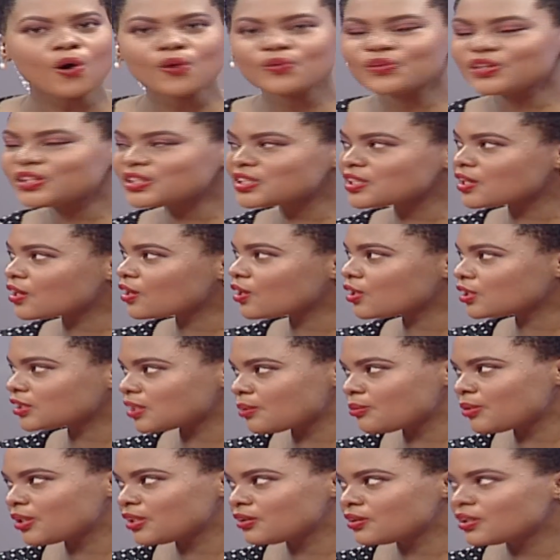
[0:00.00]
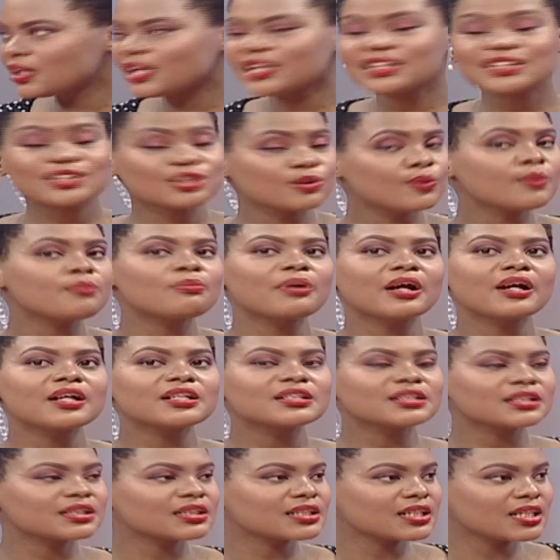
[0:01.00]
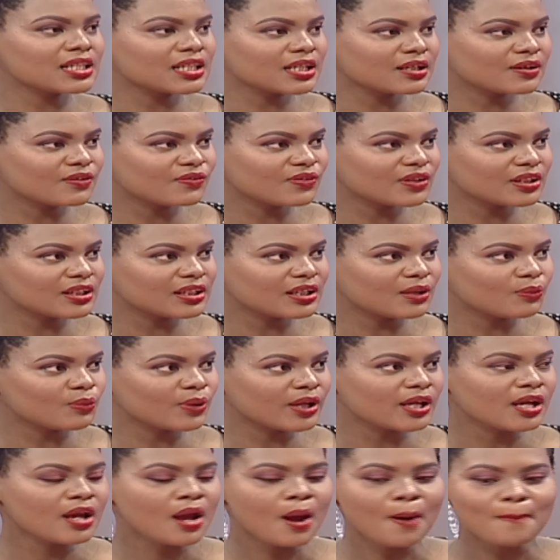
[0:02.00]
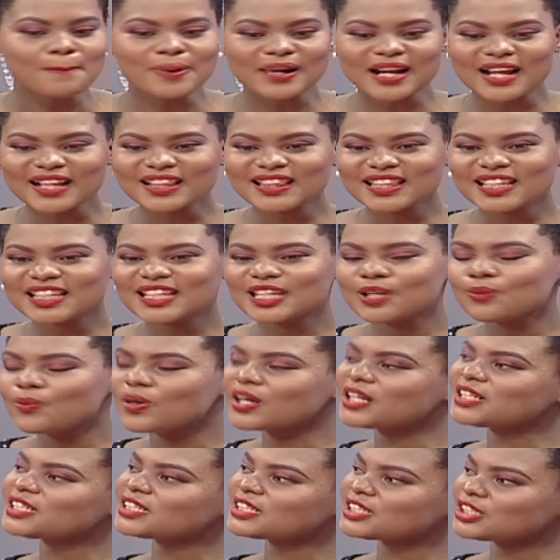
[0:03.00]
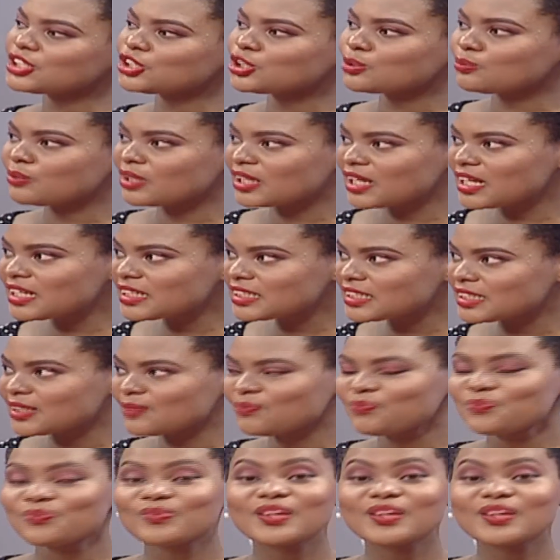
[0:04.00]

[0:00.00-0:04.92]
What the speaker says: on these young girls. I mean, it's so embarrassing to think of it that way. But I think he wanted to teach them a lesson.